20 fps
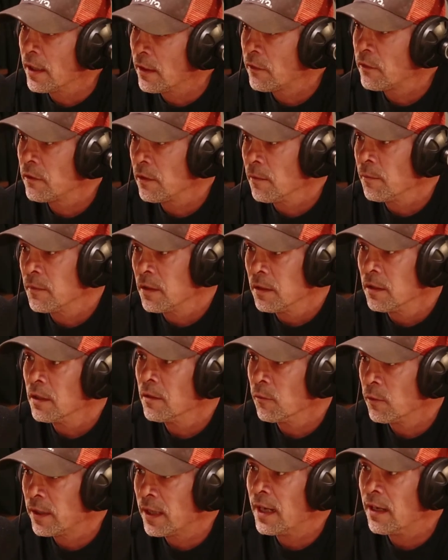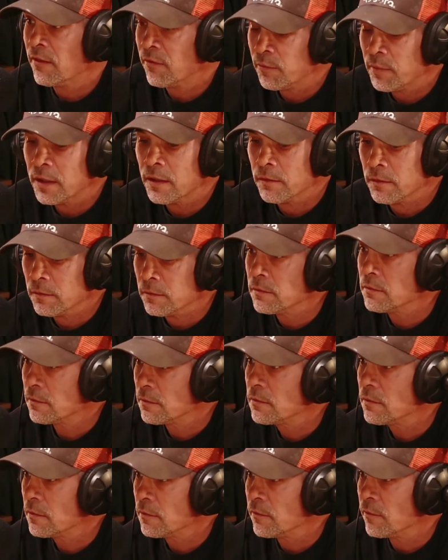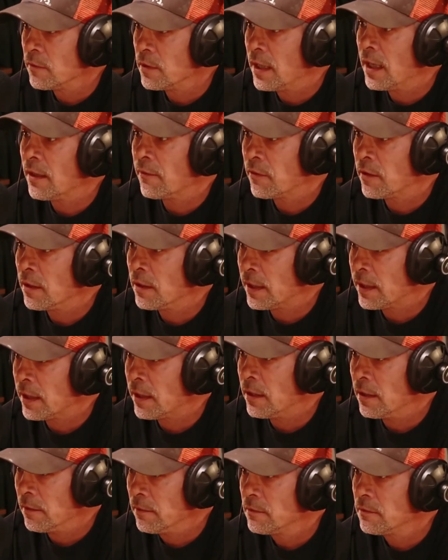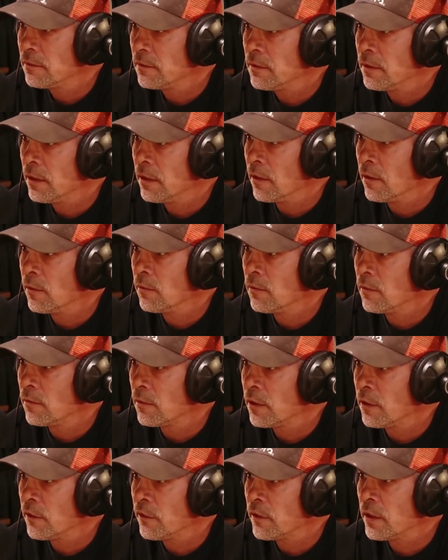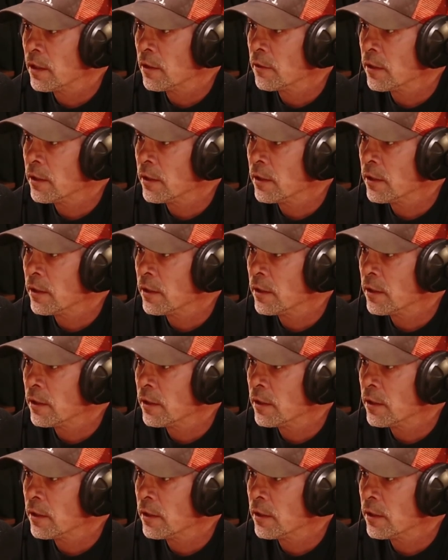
something that we have been definitely, considering.